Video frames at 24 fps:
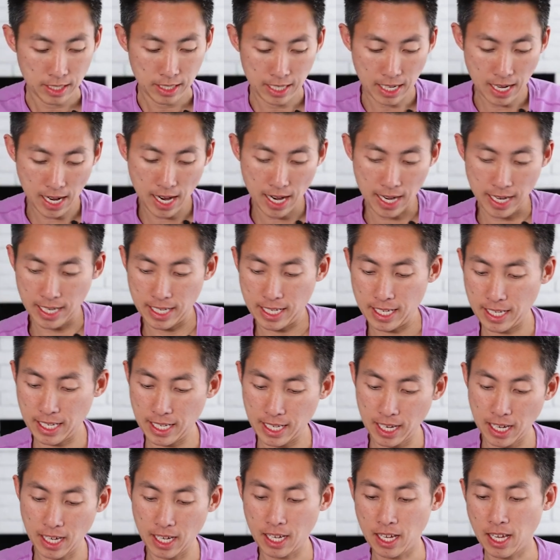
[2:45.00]

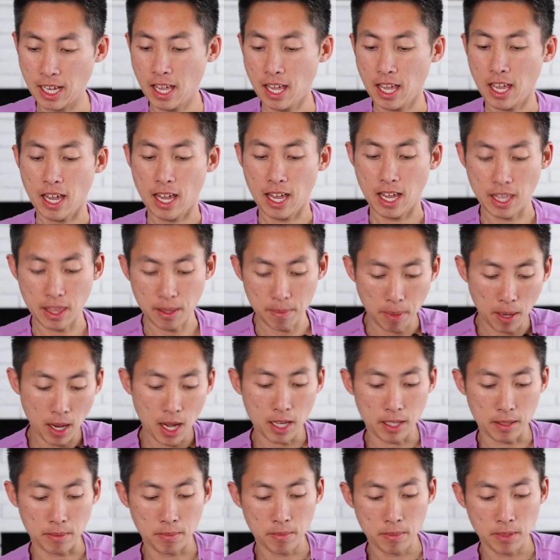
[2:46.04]
Nice. And the
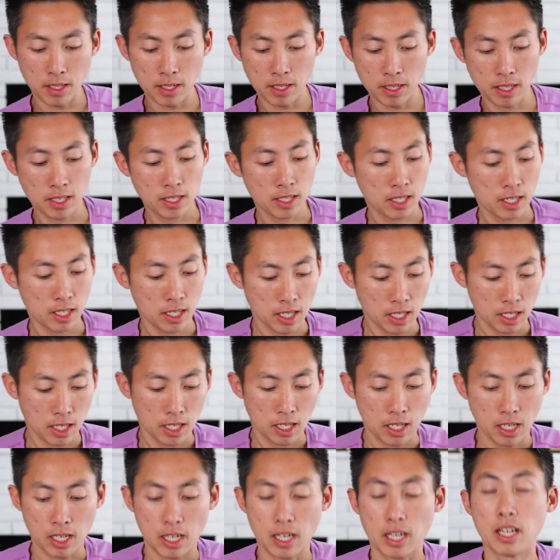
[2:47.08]
bottom
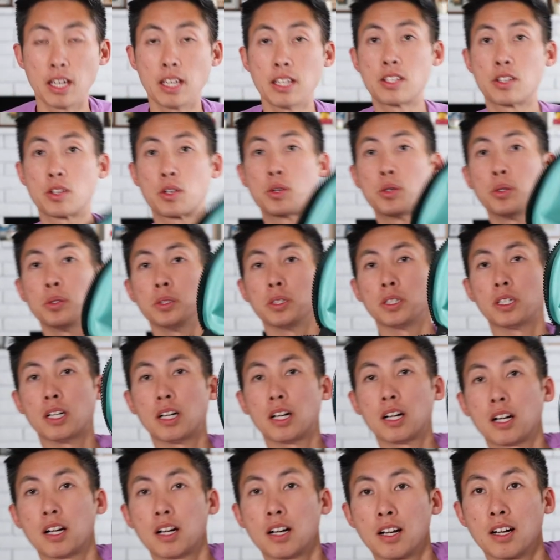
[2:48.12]
is a cooler.
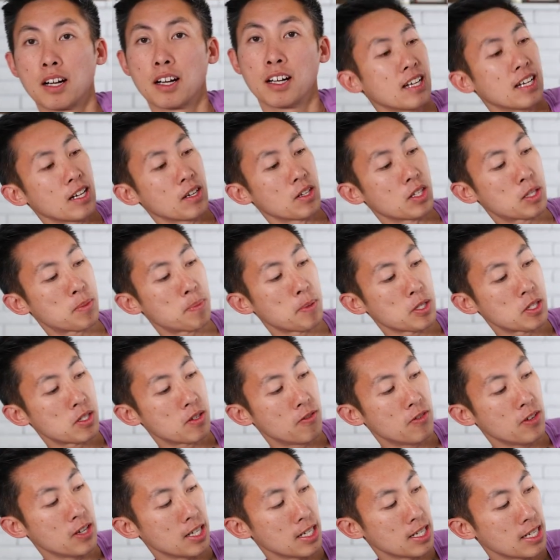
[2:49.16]
Now it's supposed
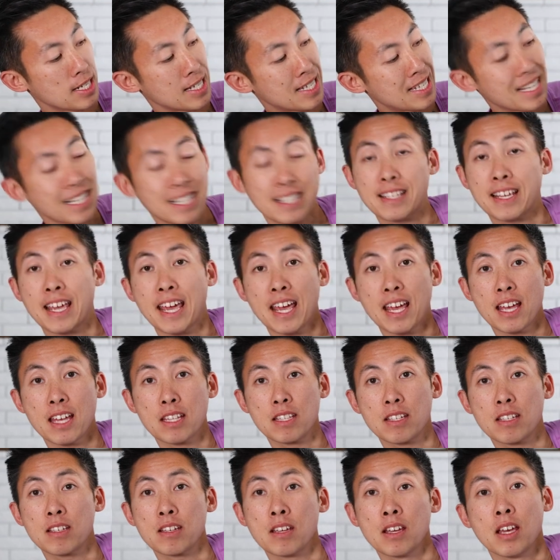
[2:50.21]
to fit six
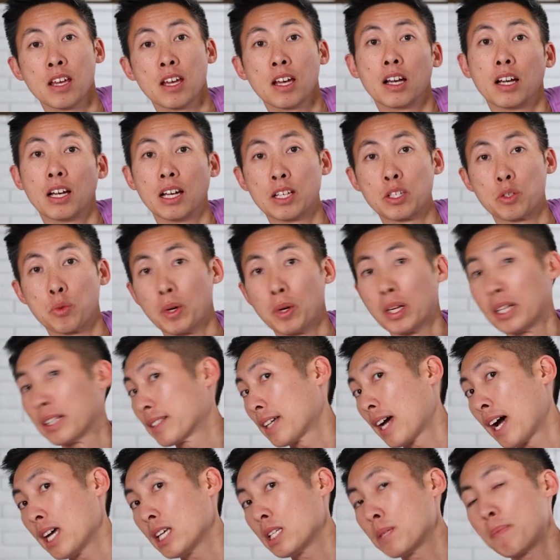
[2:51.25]
cans as well
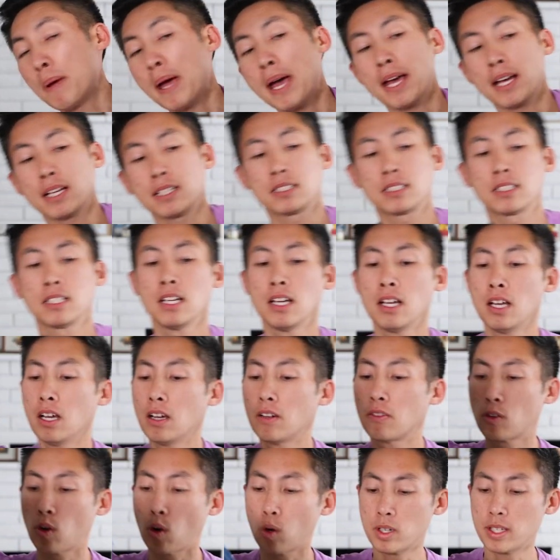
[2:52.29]
as ice packs.
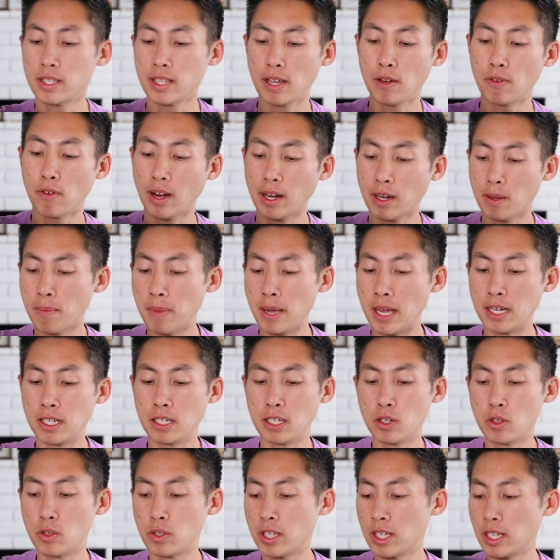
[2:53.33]
Of course, they
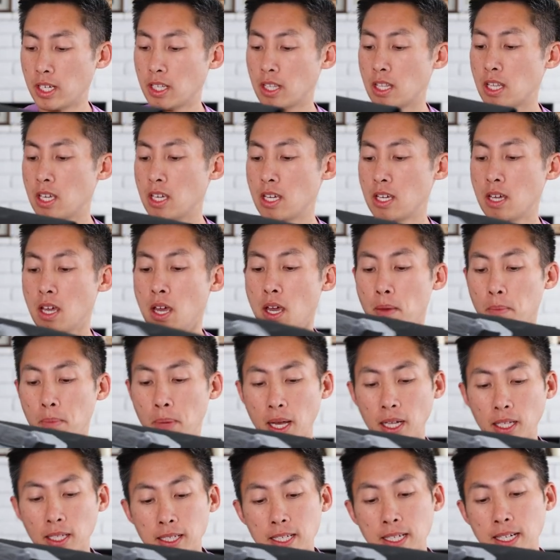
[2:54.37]
recommend using the
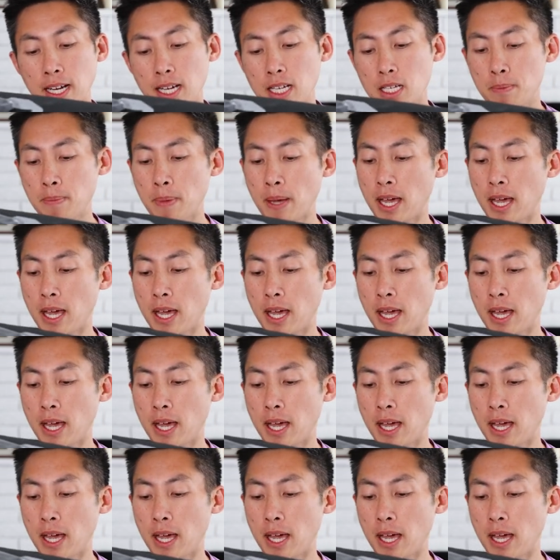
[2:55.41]
Pelican ice